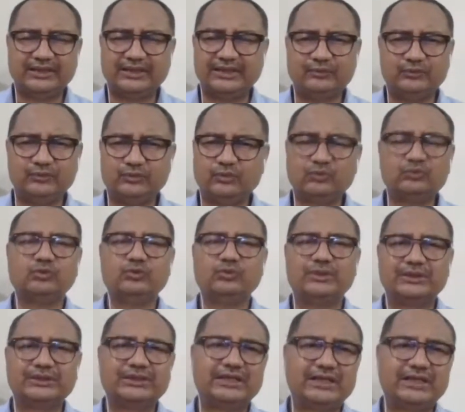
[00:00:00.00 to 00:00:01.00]
And we don't know
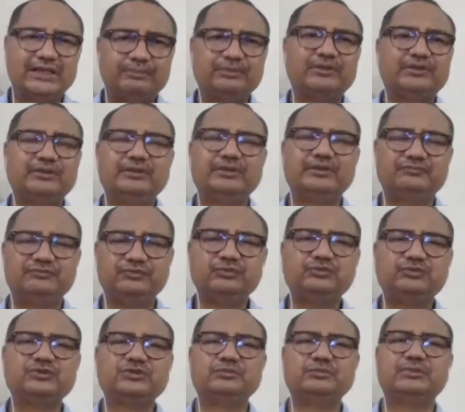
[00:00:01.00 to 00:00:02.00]
what will happen in the
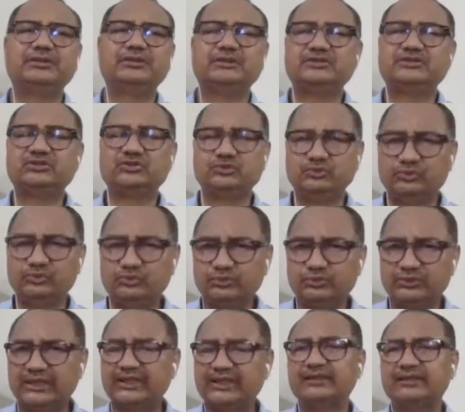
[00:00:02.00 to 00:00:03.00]
future, but it's true
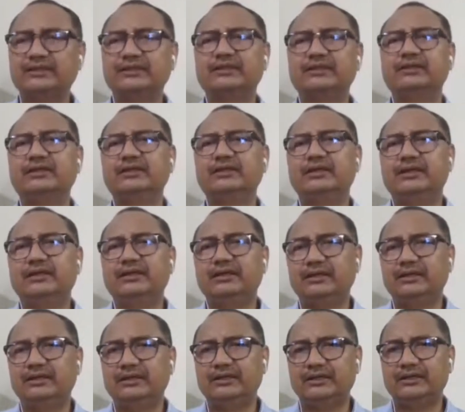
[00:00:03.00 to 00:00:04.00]
that
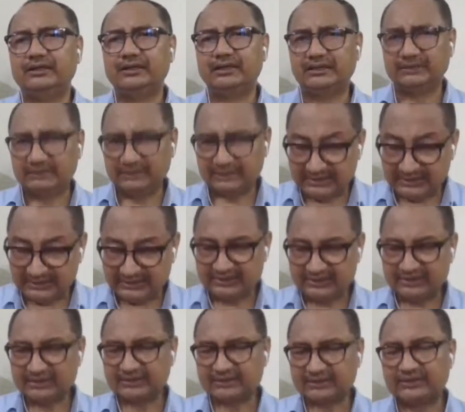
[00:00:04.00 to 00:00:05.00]

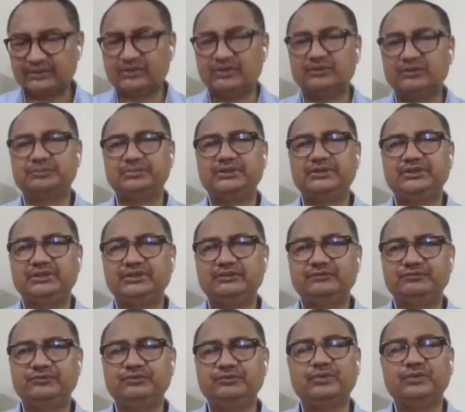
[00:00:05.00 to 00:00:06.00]
India cannot be,
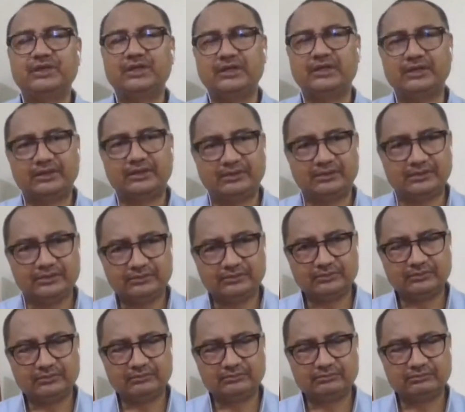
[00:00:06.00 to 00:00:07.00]
if you are, you
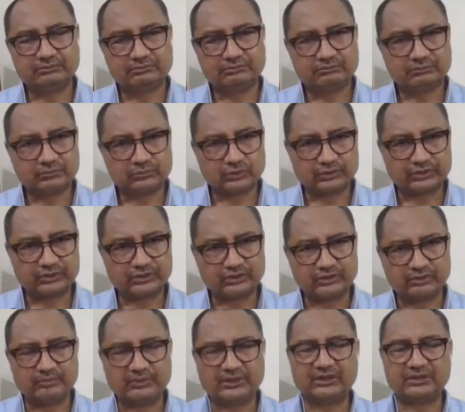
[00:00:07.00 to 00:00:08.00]
know, talking
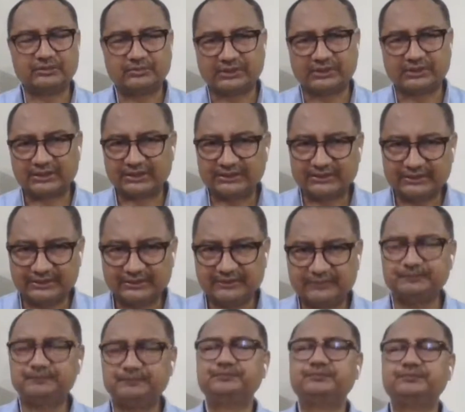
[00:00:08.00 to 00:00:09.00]
of Mahatma Gandhi,
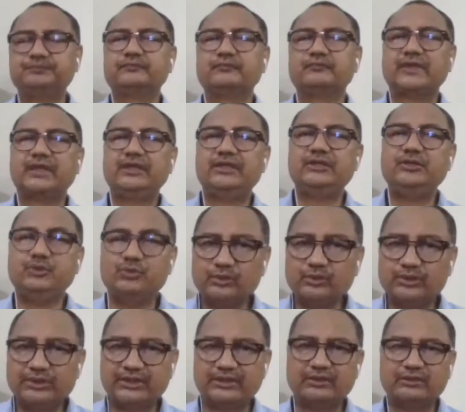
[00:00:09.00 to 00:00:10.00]
you
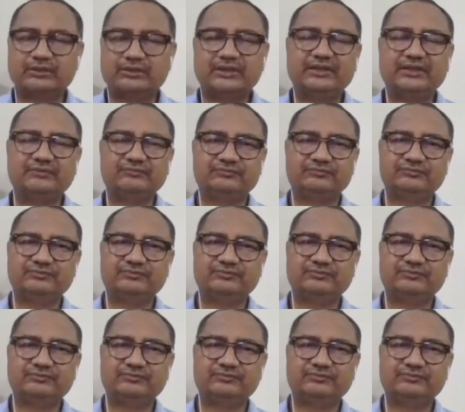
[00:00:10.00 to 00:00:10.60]
cannot have